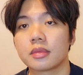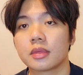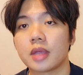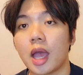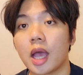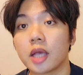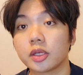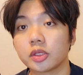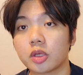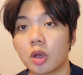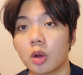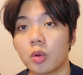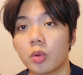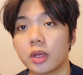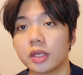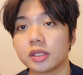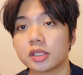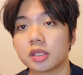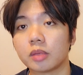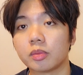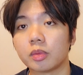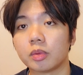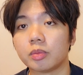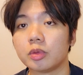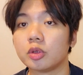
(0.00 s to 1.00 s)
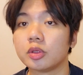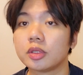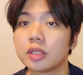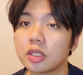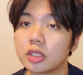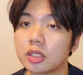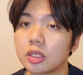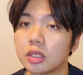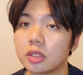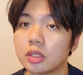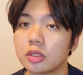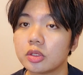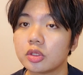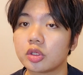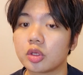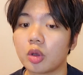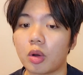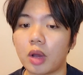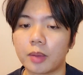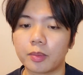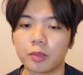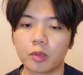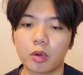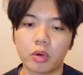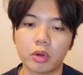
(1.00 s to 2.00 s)
As always, I'm a musician, so
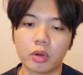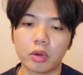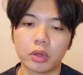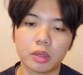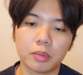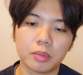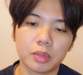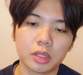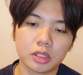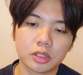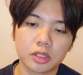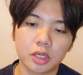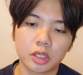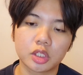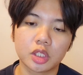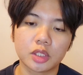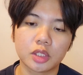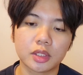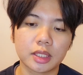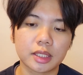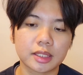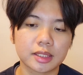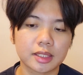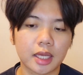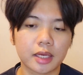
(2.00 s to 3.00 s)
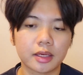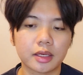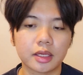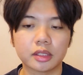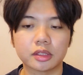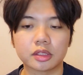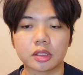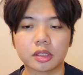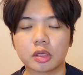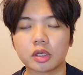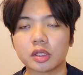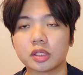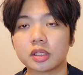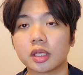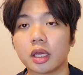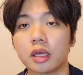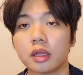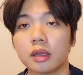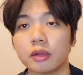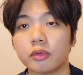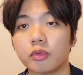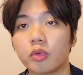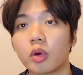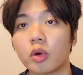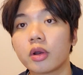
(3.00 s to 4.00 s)
I'm going to be judging these endings on a
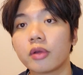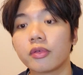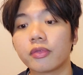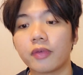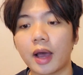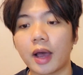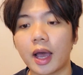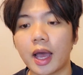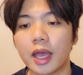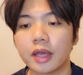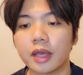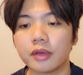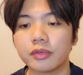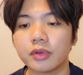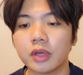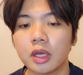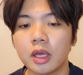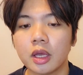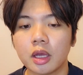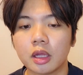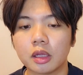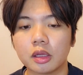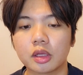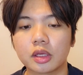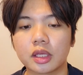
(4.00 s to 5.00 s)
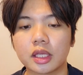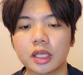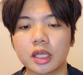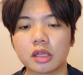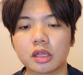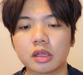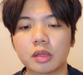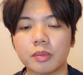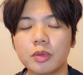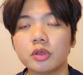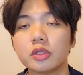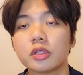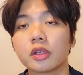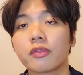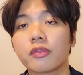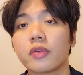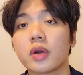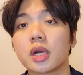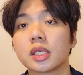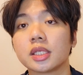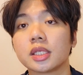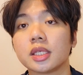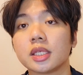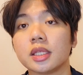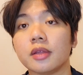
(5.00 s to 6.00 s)
scale of 1 to 5, looking at the music
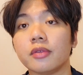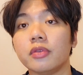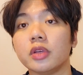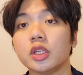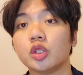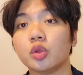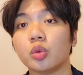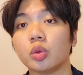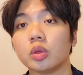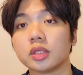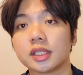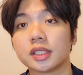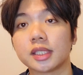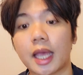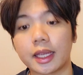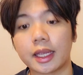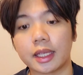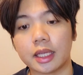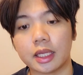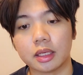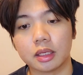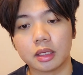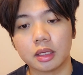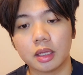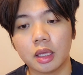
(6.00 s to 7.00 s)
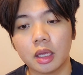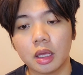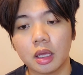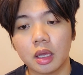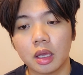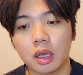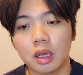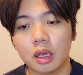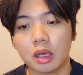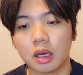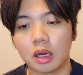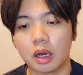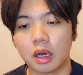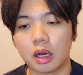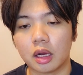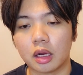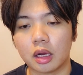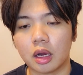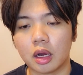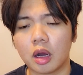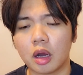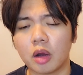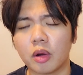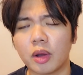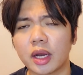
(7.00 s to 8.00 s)
first and the visual second.
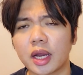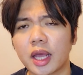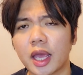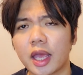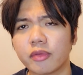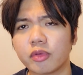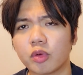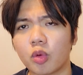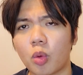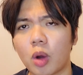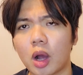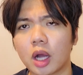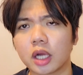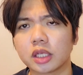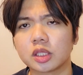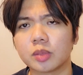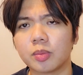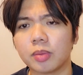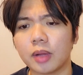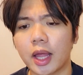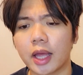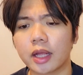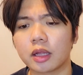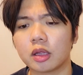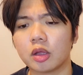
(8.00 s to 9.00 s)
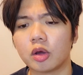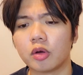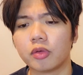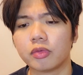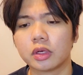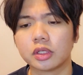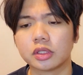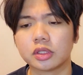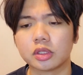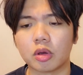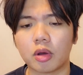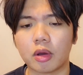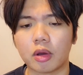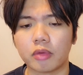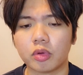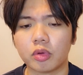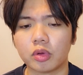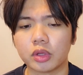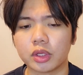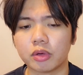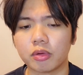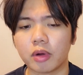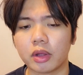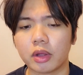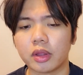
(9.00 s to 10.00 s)
And I haven't watched Black Clover, so I've
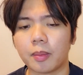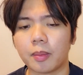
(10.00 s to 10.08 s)
only read the